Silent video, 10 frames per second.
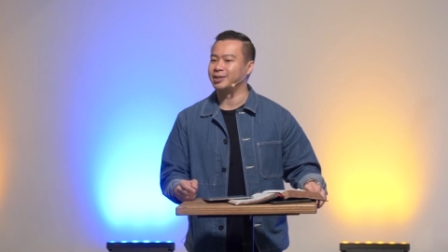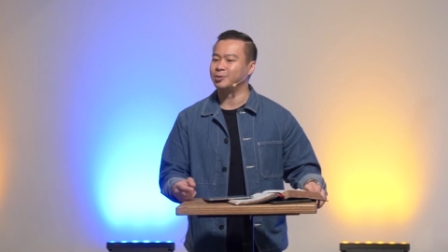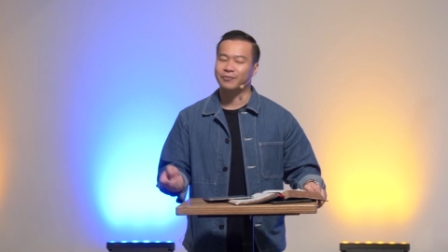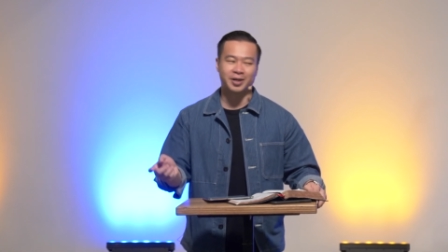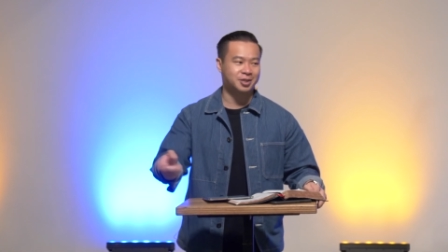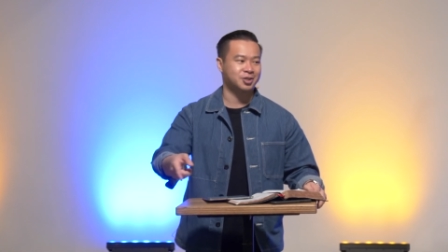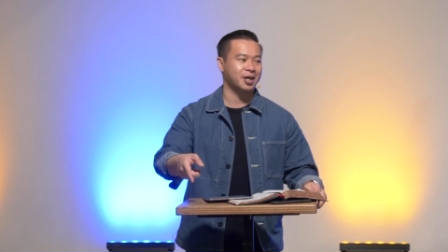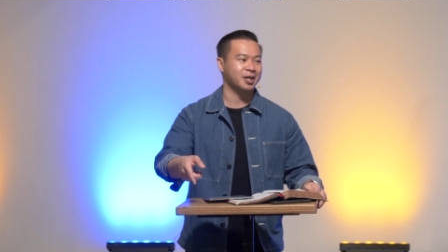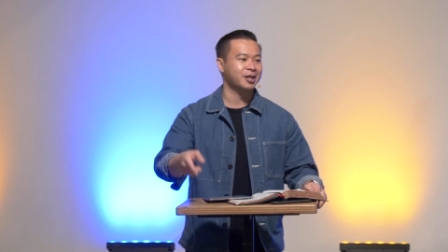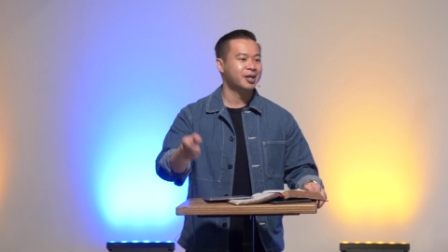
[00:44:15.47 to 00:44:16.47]
And so Francis
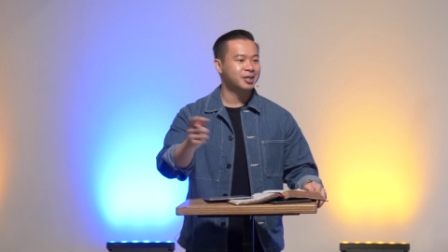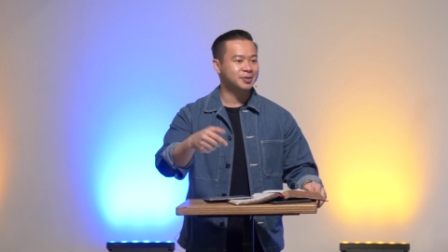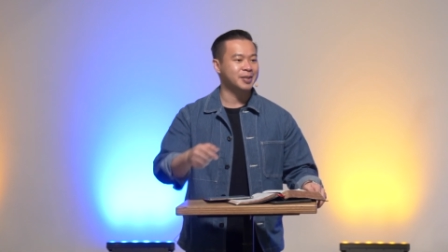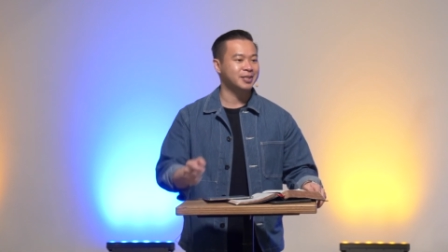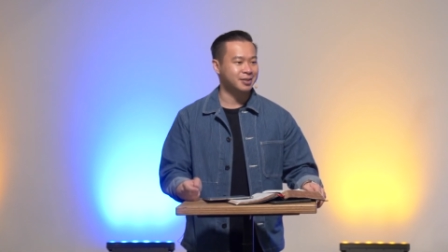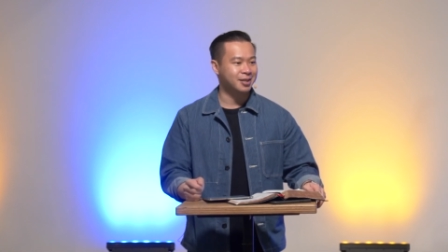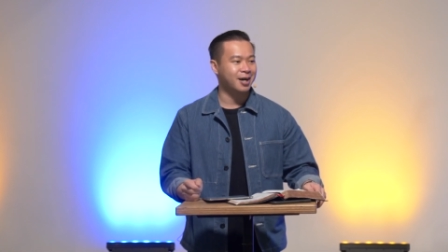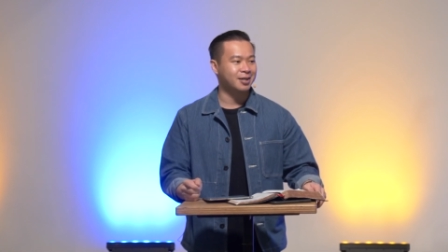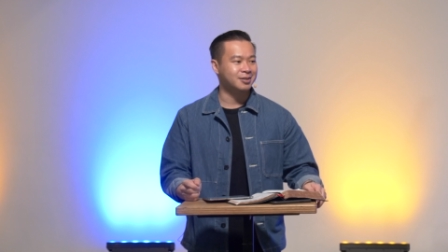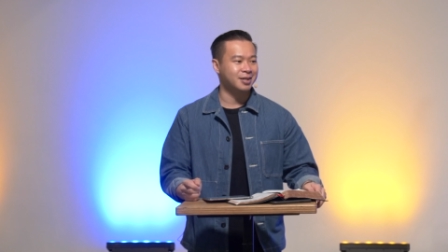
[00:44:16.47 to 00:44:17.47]
Chan speaks in
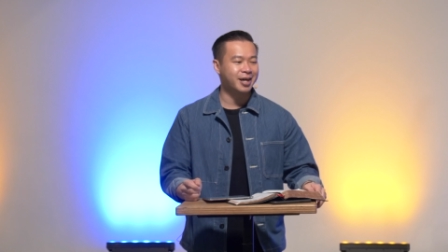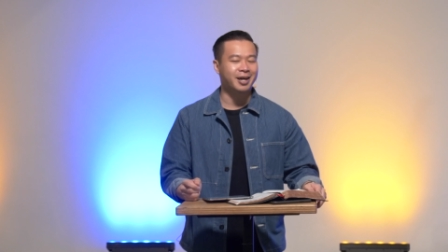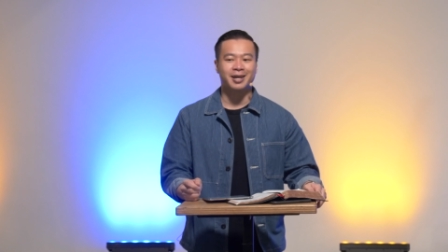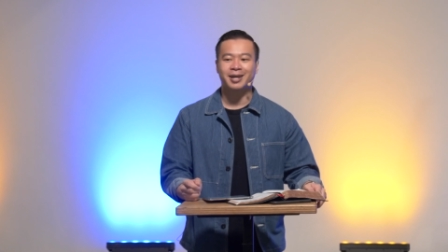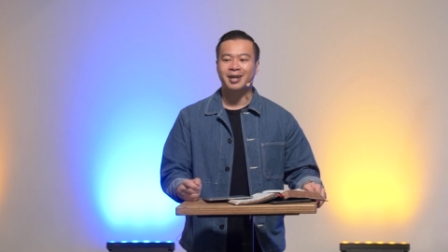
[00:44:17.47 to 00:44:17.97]
tongues today.